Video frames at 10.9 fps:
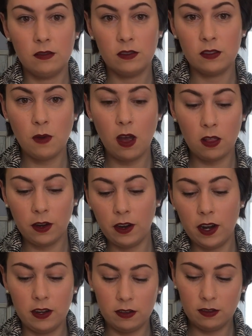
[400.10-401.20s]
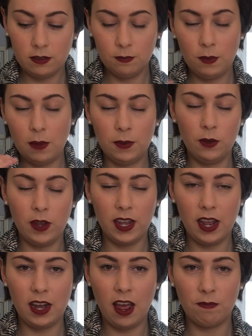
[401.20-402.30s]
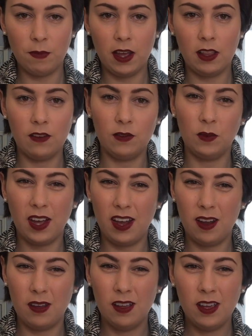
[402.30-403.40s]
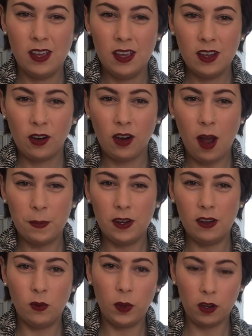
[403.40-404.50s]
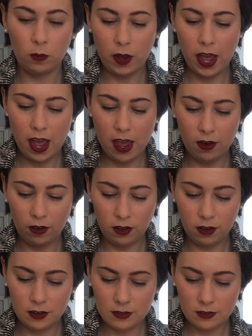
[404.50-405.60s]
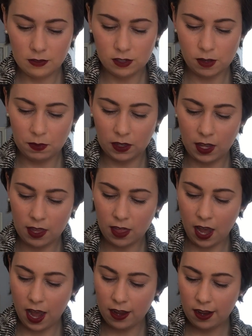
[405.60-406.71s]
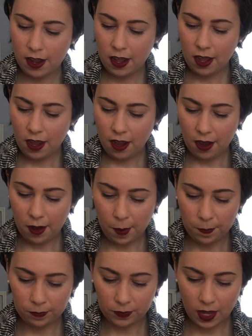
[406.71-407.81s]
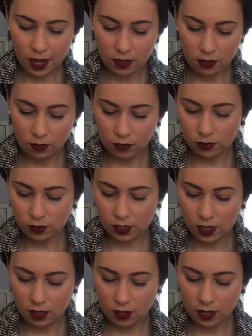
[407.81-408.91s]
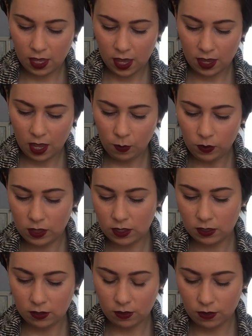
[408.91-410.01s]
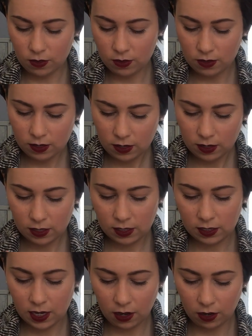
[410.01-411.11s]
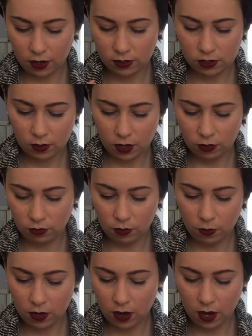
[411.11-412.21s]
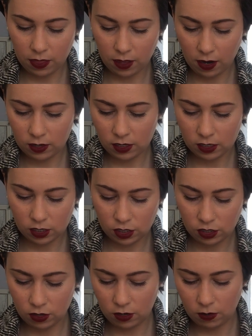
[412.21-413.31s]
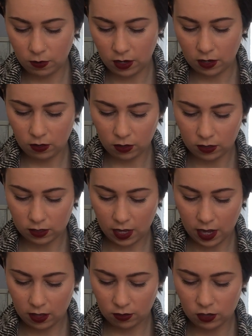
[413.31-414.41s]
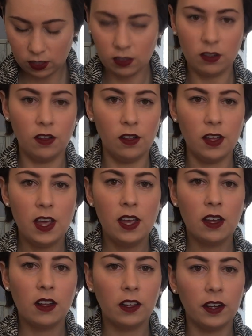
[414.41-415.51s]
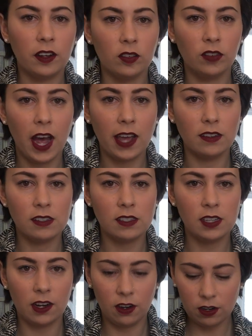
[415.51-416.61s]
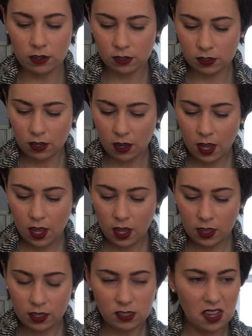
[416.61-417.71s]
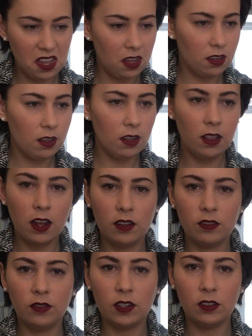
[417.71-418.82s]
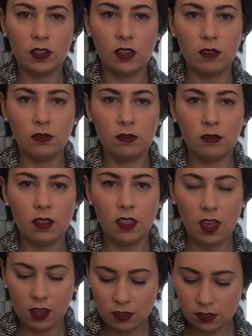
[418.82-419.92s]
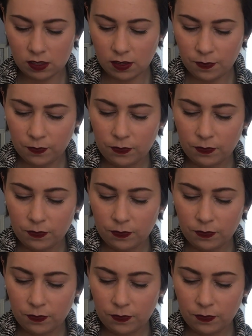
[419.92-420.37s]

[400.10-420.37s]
smaller, and maybe doing an 8.5x11 will kind of crop it in a weird way or something like that. And you can also see the kit came with these little stickers, so I threw one on there just to show you what it looks like. They're just little clear vinyl stickers, and they say a lot of little cute things.